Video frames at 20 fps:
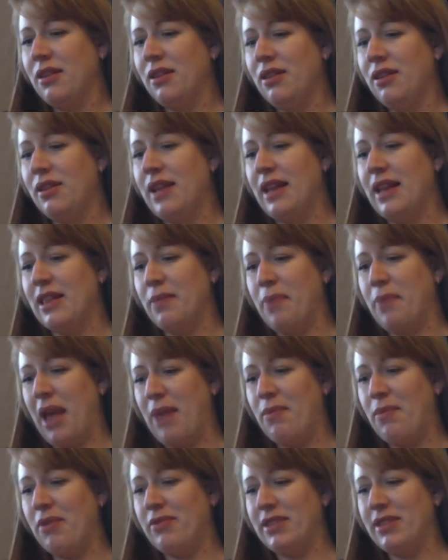Take the
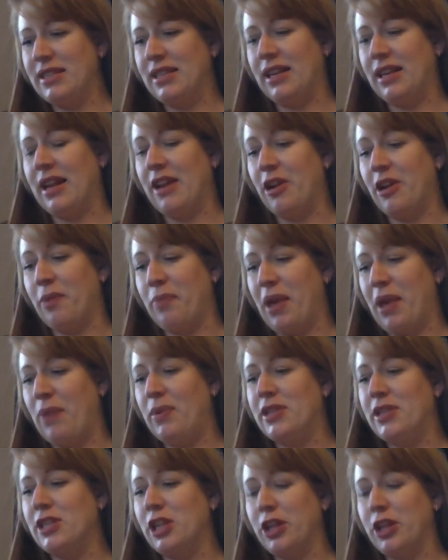payment receipt and your
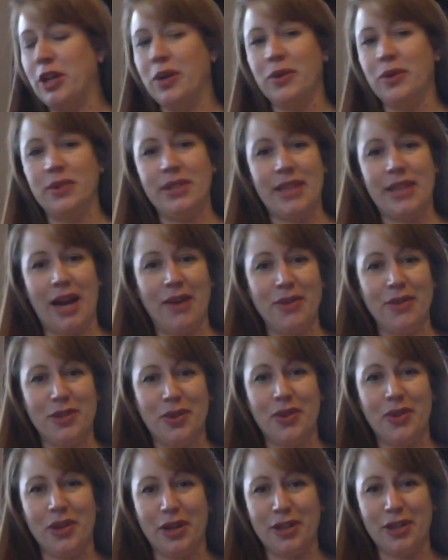baby's clothes down to
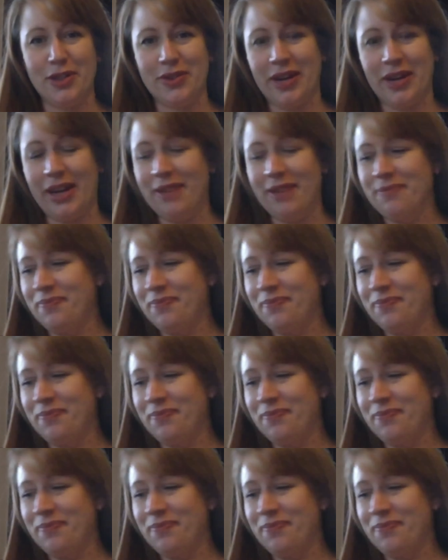the nursery.